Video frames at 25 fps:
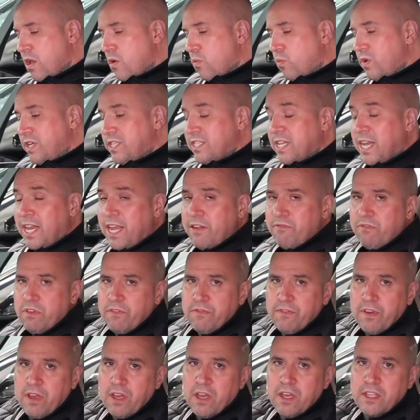We select
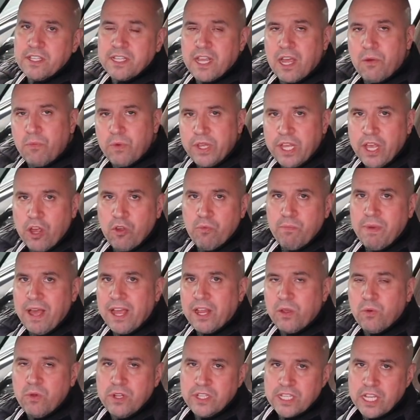reverse and we go
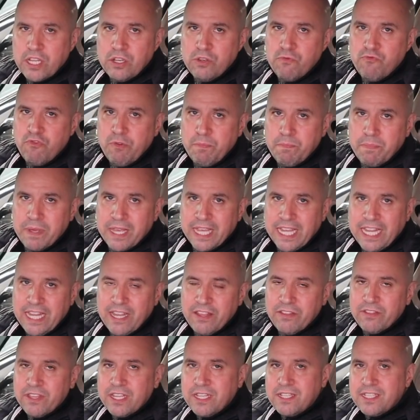backwards and repeat
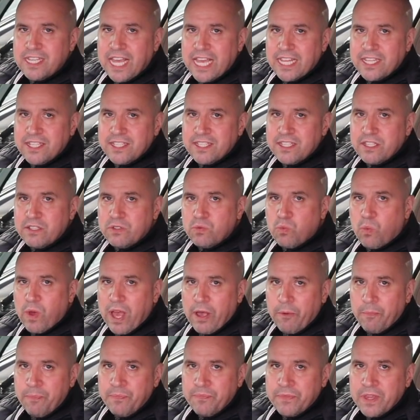the test as
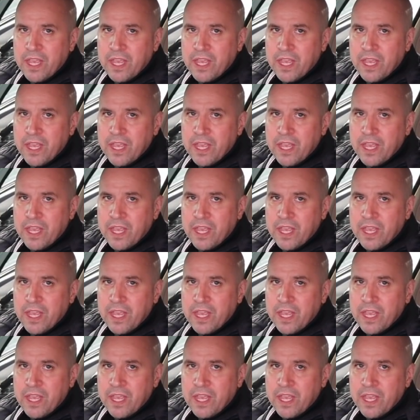well.